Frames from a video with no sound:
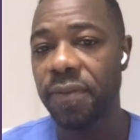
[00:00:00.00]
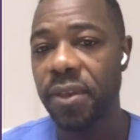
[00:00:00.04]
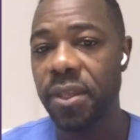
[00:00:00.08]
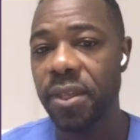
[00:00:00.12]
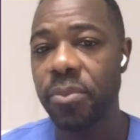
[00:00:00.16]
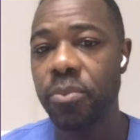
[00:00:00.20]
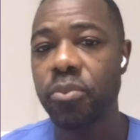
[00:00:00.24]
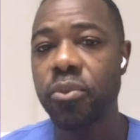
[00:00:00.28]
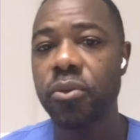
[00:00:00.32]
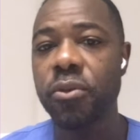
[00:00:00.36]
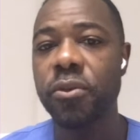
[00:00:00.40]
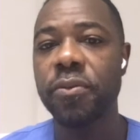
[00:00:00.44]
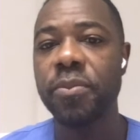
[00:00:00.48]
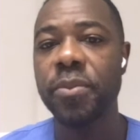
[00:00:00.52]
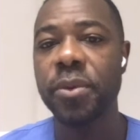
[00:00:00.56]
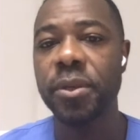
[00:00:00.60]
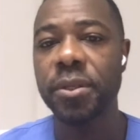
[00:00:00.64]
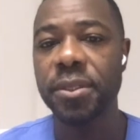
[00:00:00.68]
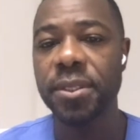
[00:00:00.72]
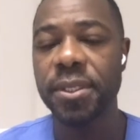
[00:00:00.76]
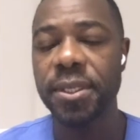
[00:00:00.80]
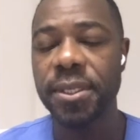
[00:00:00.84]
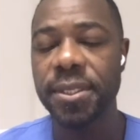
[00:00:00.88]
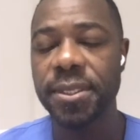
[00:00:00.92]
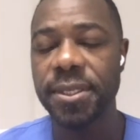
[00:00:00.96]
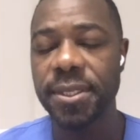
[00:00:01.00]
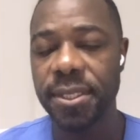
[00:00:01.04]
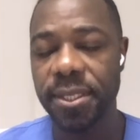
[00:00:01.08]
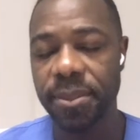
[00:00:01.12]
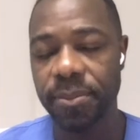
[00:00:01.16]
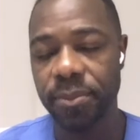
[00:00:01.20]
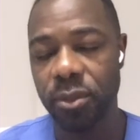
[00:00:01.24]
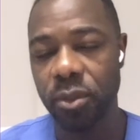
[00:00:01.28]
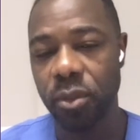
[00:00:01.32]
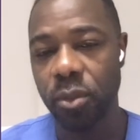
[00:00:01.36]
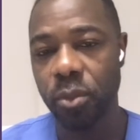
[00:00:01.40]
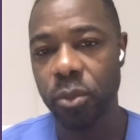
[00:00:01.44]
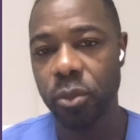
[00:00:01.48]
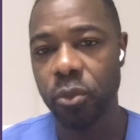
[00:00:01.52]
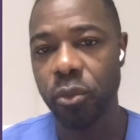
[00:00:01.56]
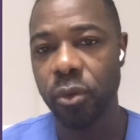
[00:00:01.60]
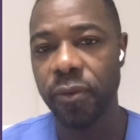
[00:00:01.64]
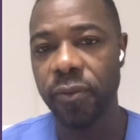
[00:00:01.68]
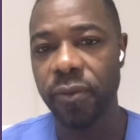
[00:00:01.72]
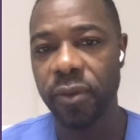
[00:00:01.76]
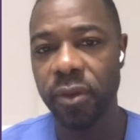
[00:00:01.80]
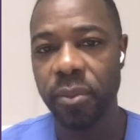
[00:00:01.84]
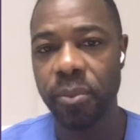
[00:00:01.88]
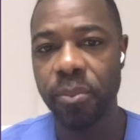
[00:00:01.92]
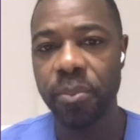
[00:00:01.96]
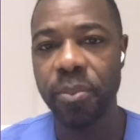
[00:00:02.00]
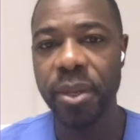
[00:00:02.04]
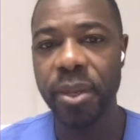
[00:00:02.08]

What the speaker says: improvement in symptoms with a